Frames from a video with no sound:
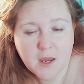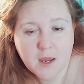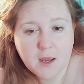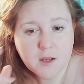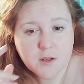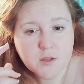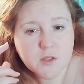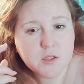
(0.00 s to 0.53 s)

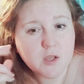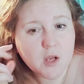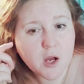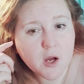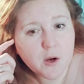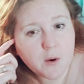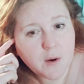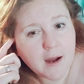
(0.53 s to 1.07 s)

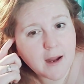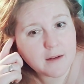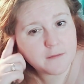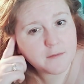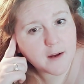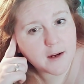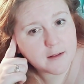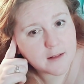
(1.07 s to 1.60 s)
So I
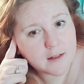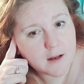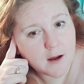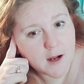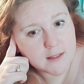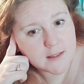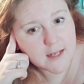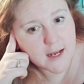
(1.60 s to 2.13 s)
finally
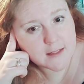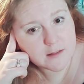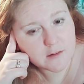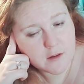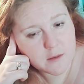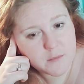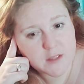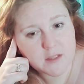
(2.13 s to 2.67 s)
contacted
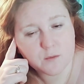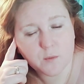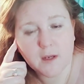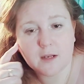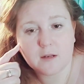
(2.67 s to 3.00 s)
them this week.